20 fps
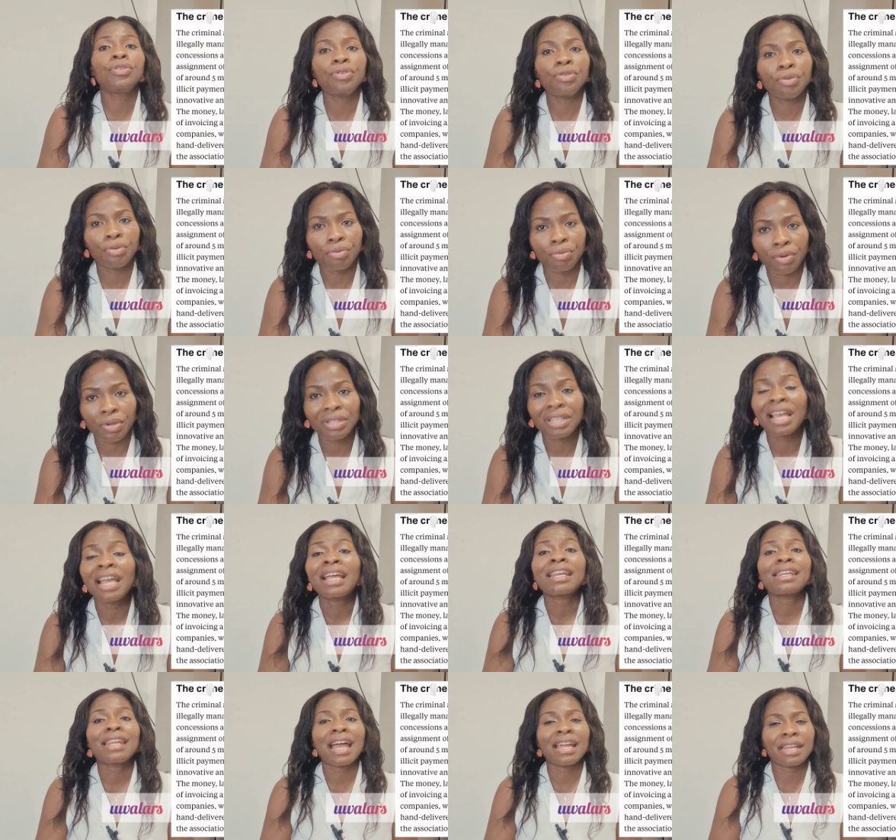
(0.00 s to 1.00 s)
euros,
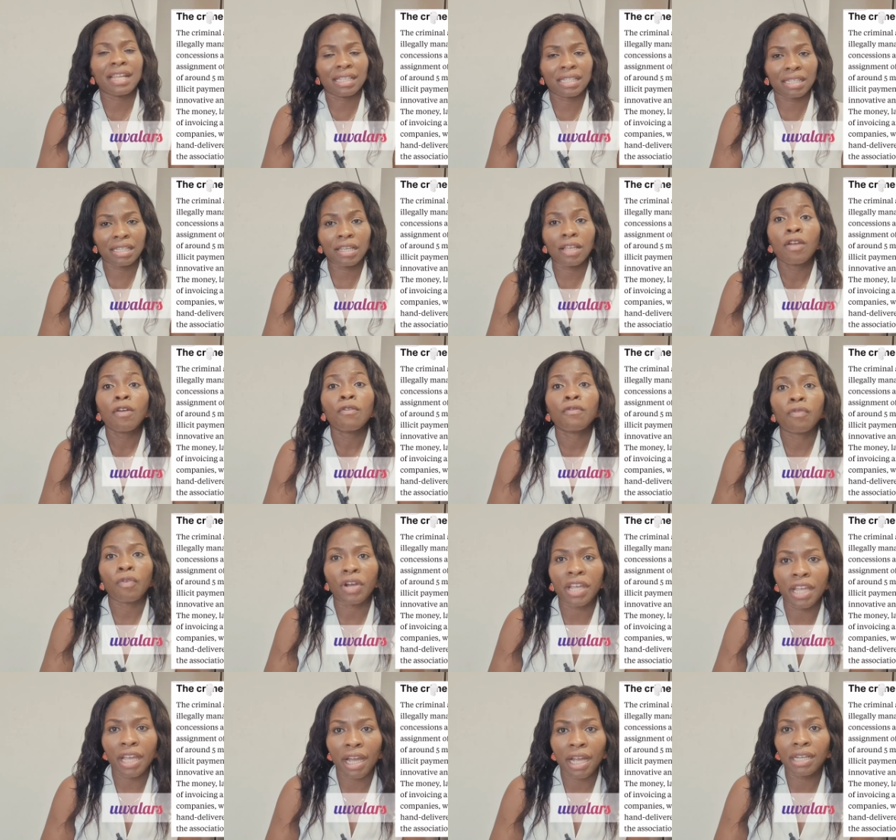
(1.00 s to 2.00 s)
now they see
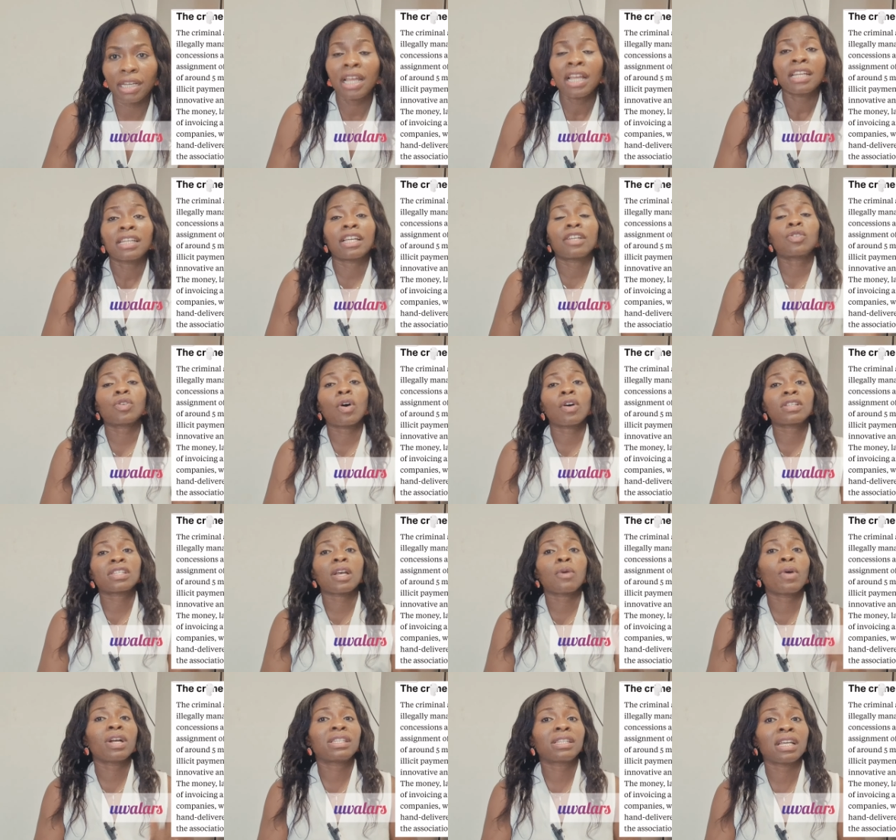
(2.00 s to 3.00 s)
for in hand. They talk,
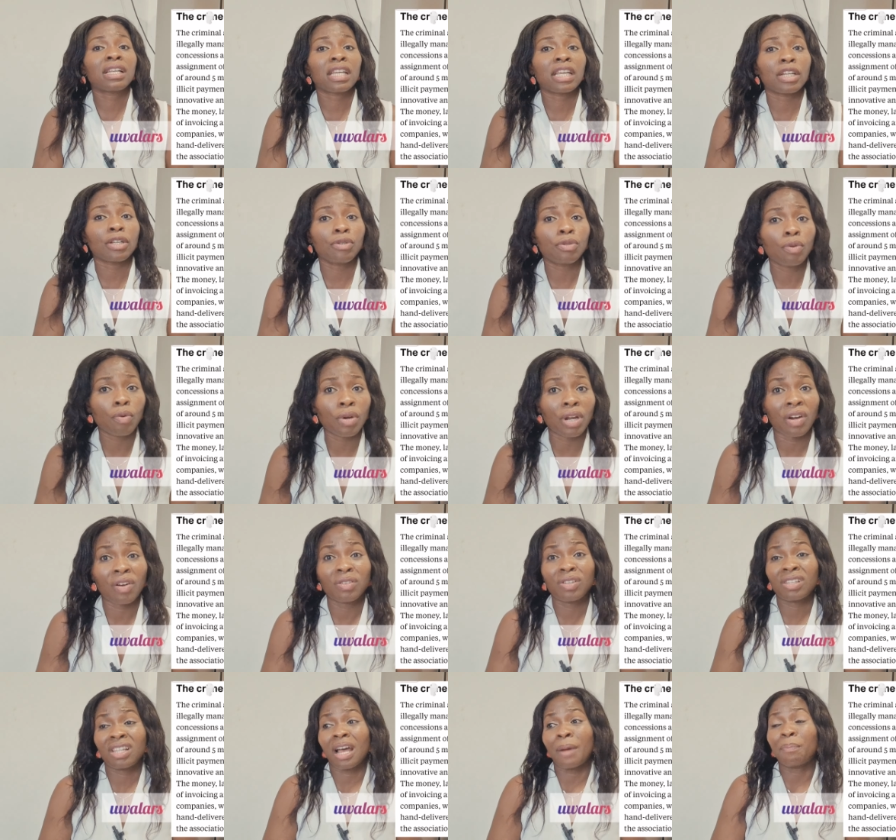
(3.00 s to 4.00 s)
say, what thing he do, now
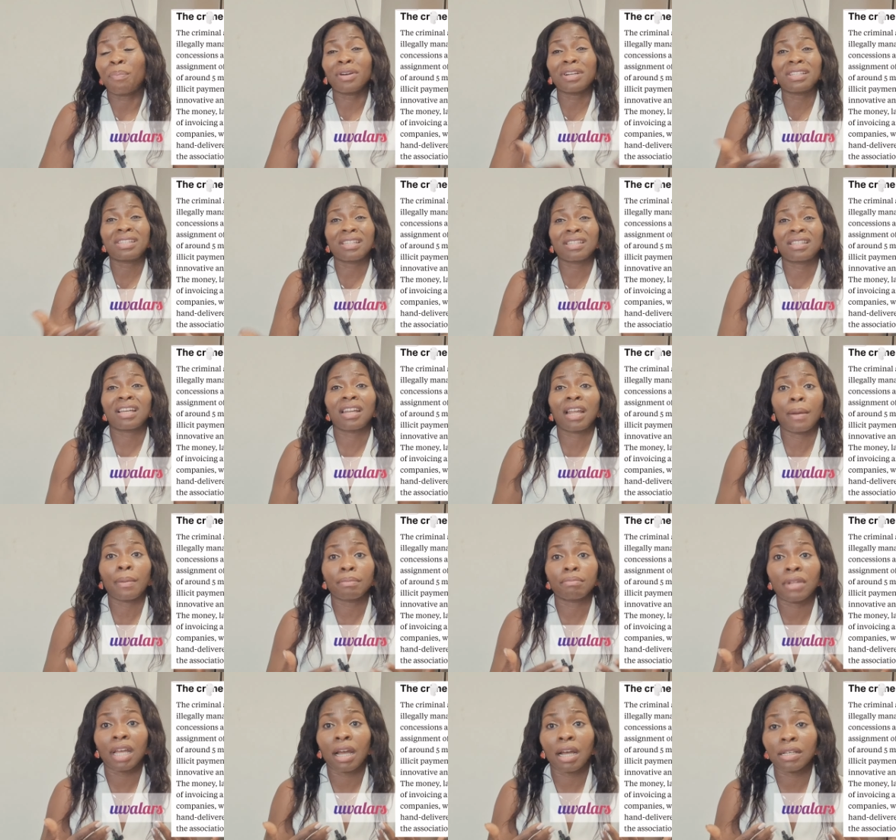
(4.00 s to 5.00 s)
not just a politics,
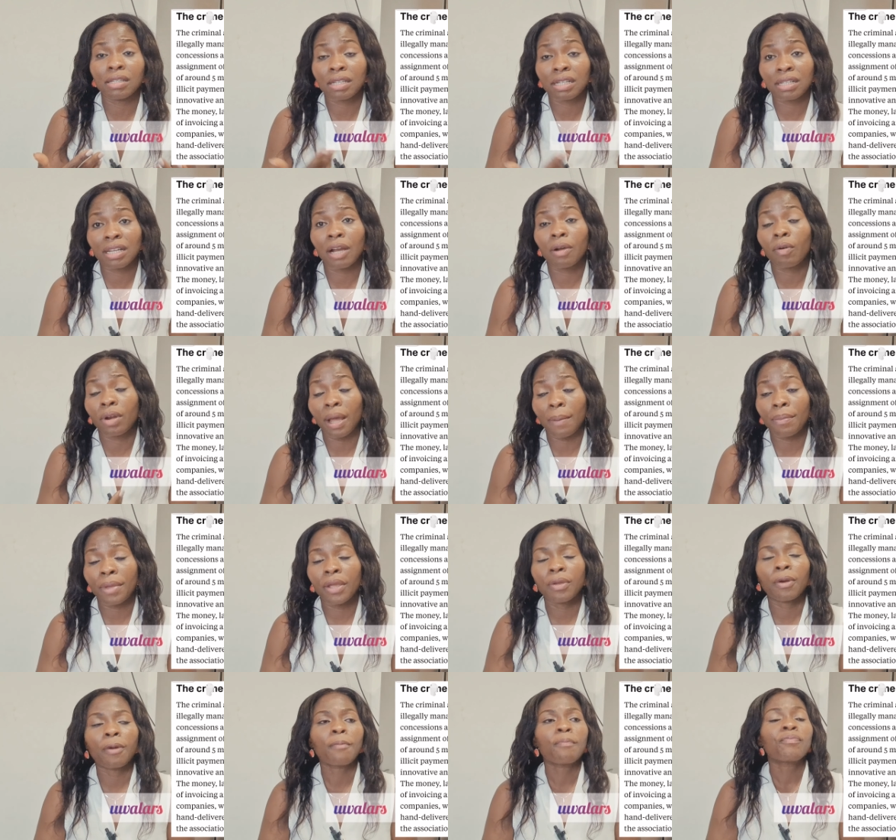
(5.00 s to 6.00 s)
now Sindaco, now
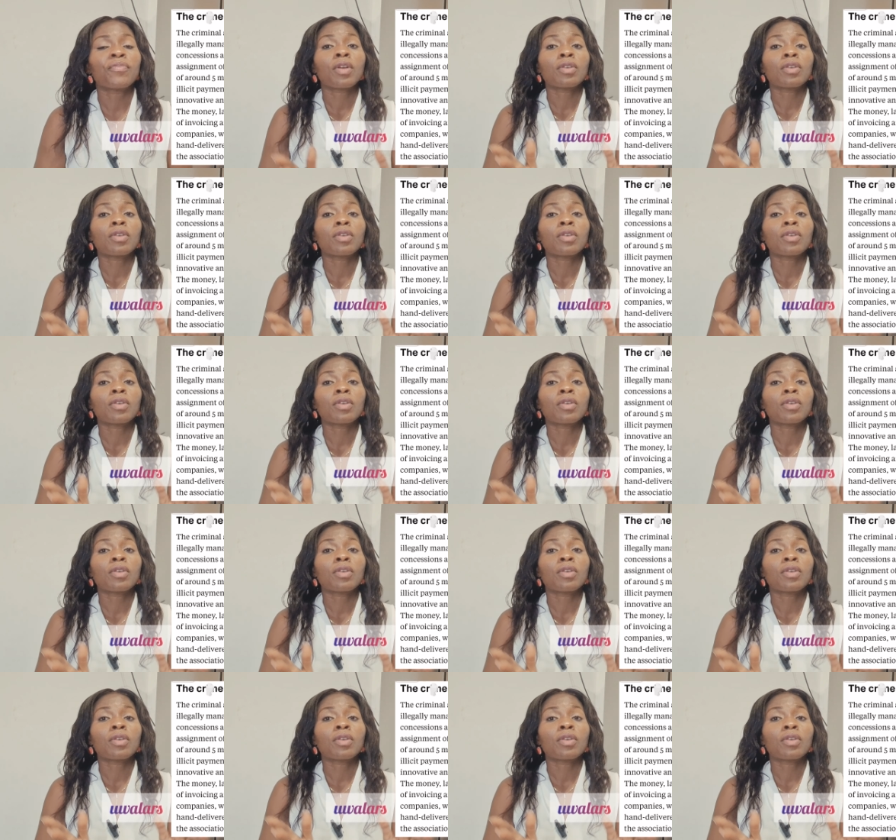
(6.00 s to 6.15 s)
mayor.